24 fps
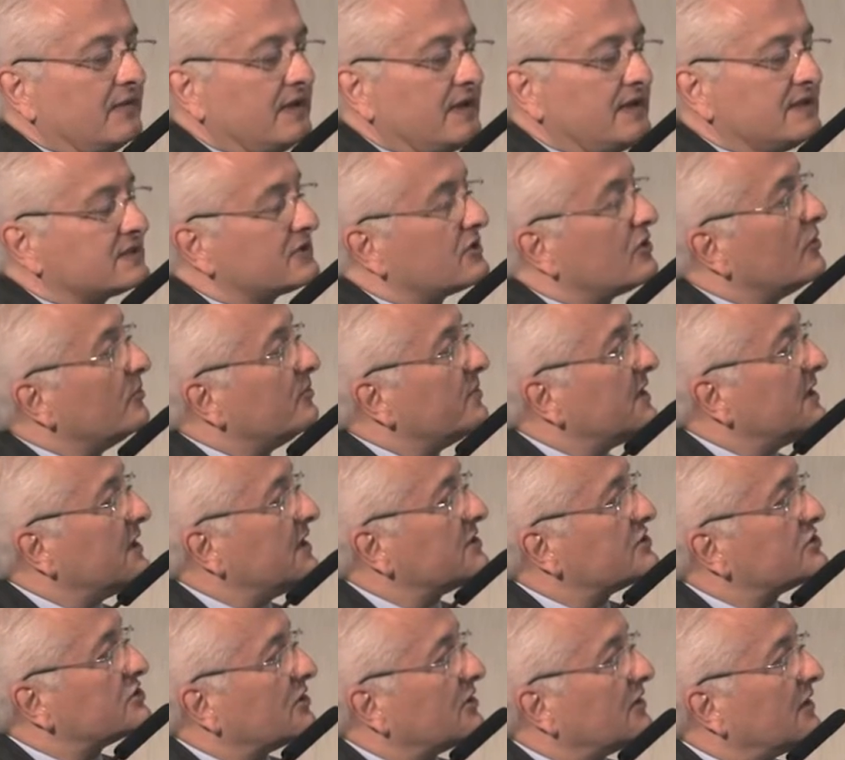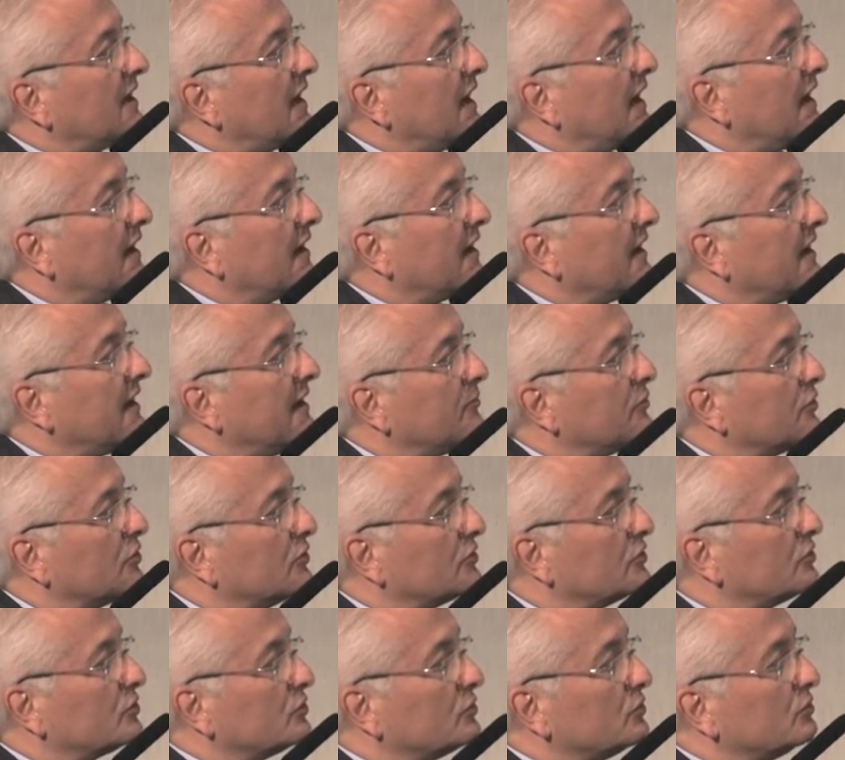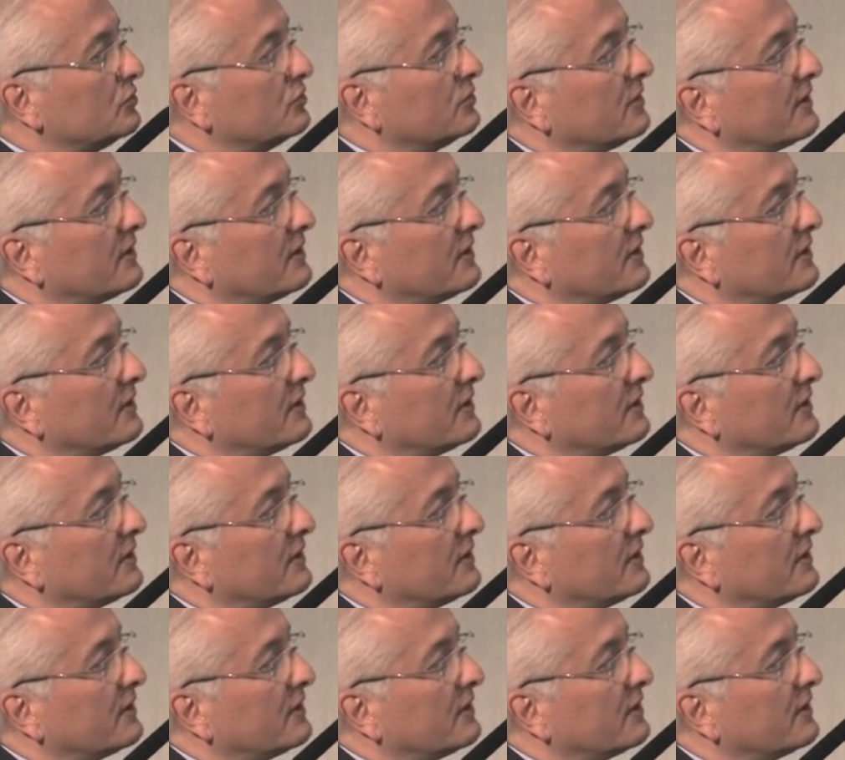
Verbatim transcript: these combinations are able to